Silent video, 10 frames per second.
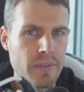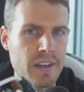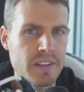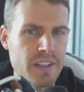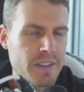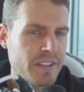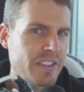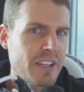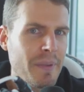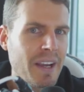things in this
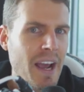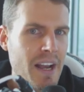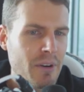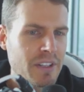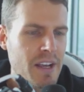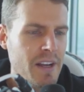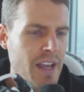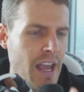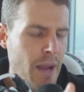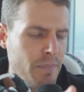is something i never did
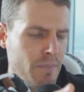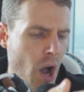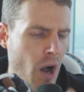and